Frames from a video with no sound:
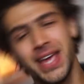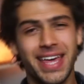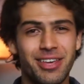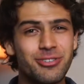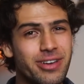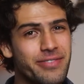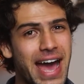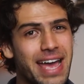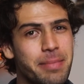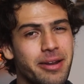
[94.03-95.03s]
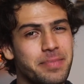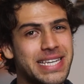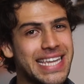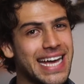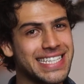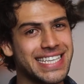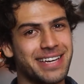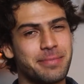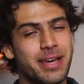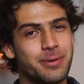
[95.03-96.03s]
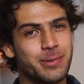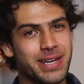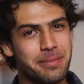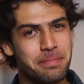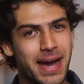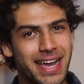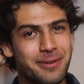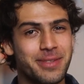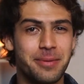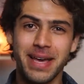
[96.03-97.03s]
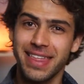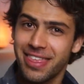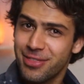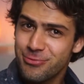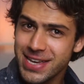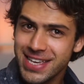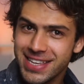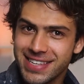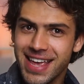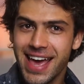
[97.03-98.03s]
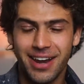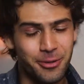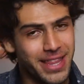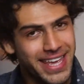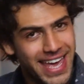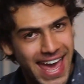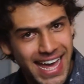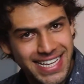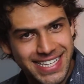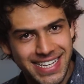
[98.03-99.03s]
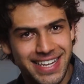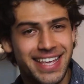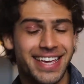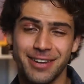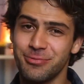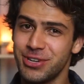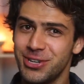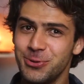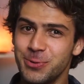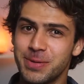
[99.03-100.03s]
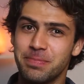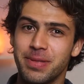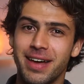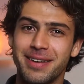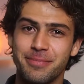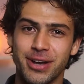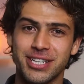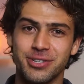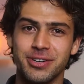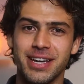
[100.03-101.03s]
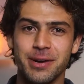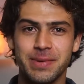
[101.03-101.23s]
And they also have a high amount of potassium, which when combined with omega-3s and oleic acid can reduce blood pressure,